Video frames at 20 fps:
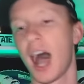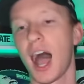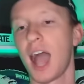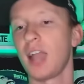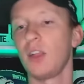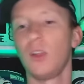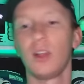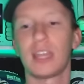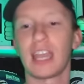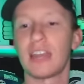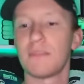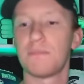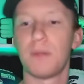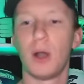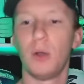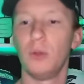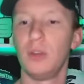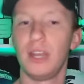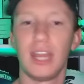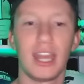I look at
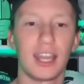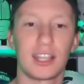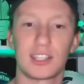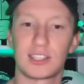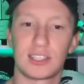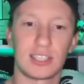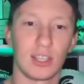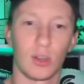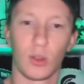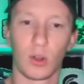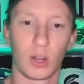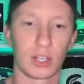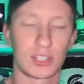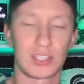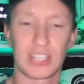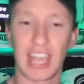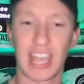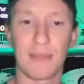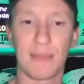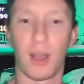Bo Nix or
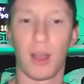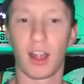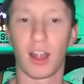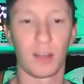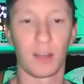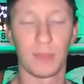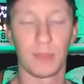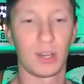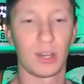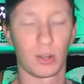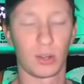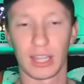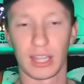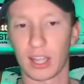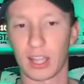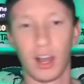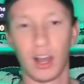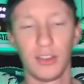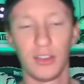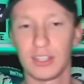Sam Hartman or
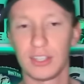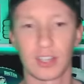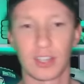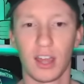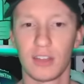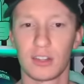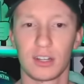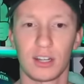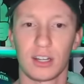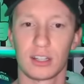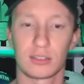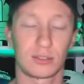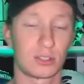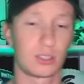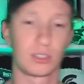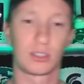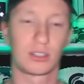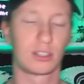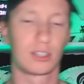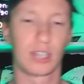like all these other
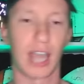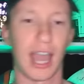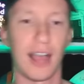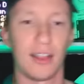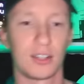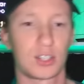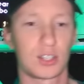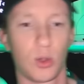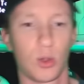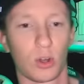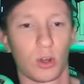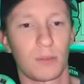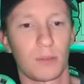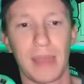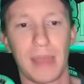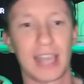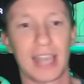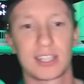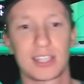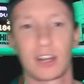college
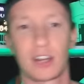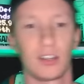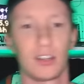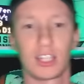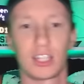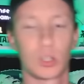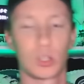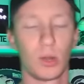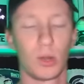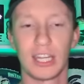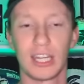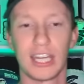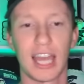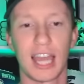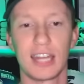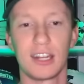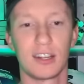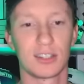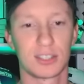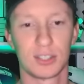quarterbacks that are like
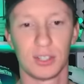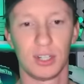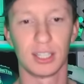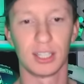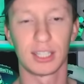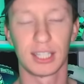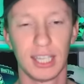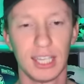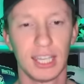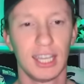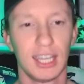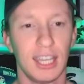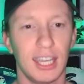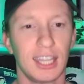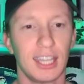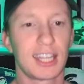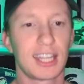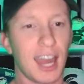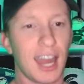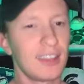29 years old
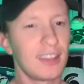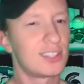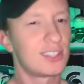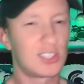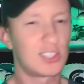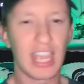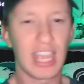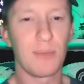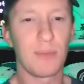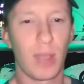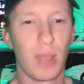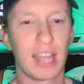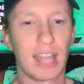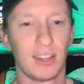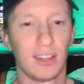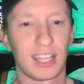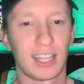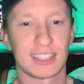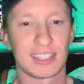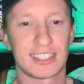Kind of the same way
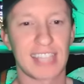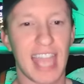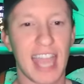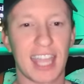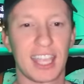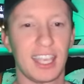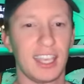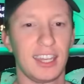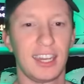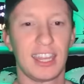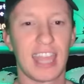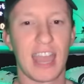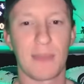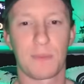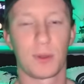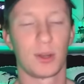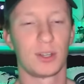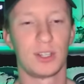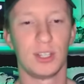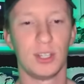I look at Zach Edey
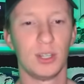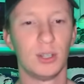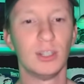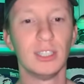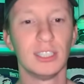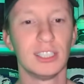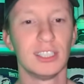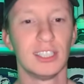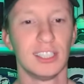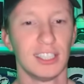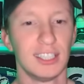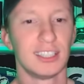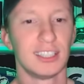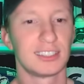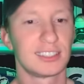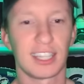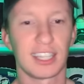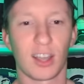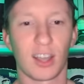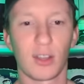at Purdue.
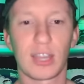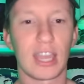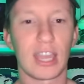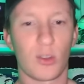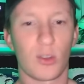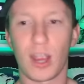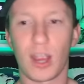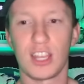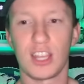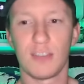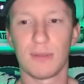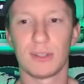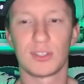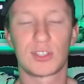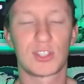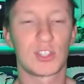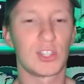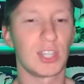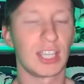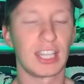It's like, okay, great. You've been
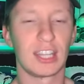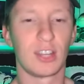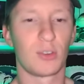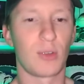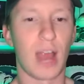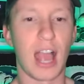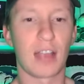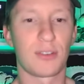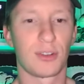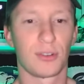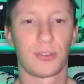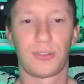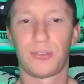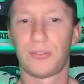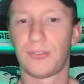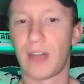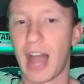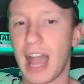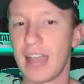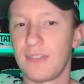slinging the rock for
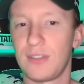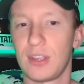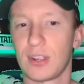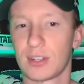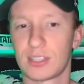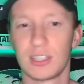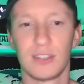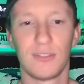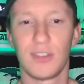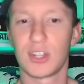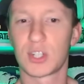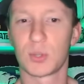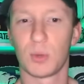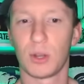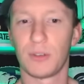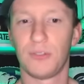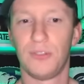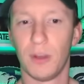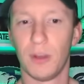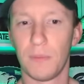five years in Division
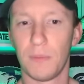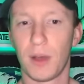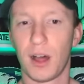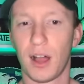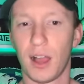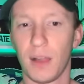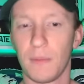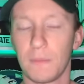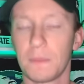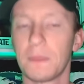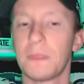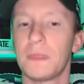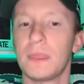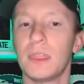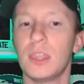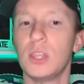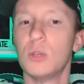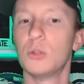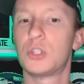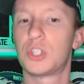One football.
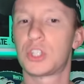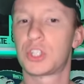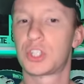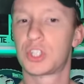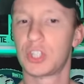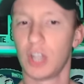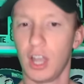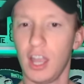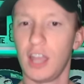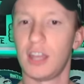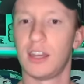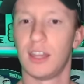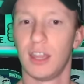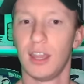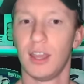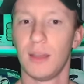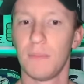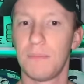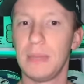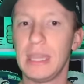You should
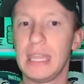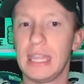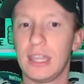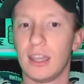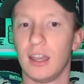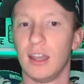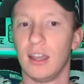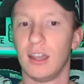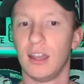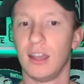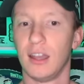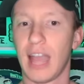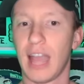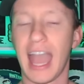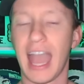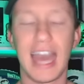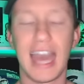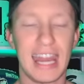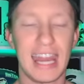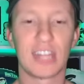be
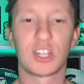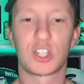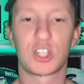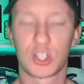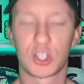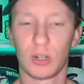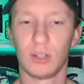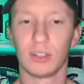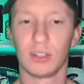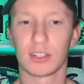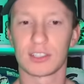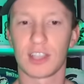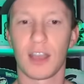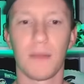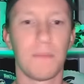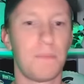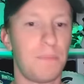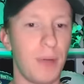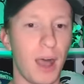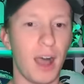head and shoulders
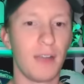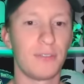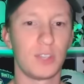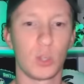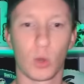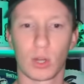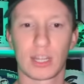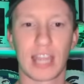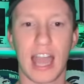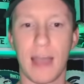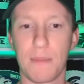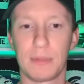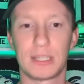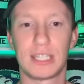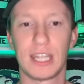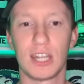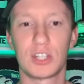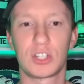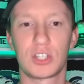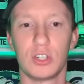above your
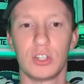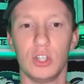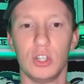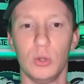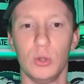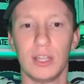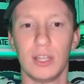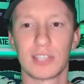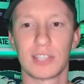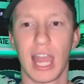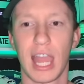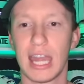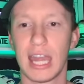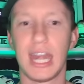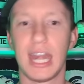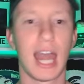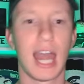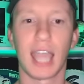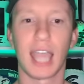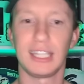competition who is
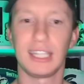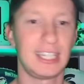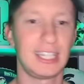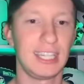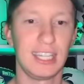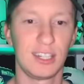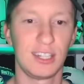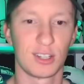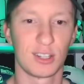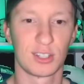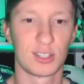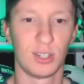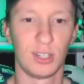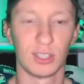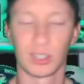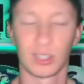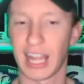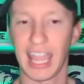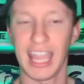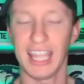19 years
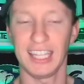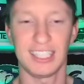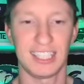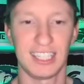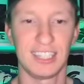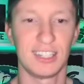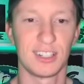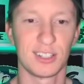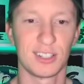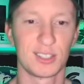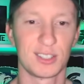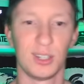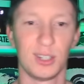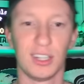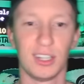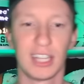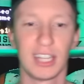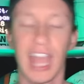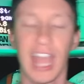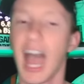old or 18 years
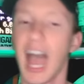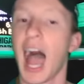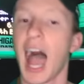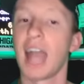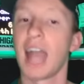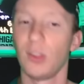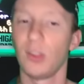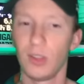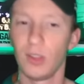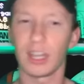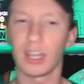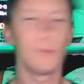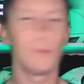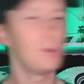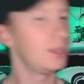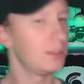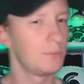old. I look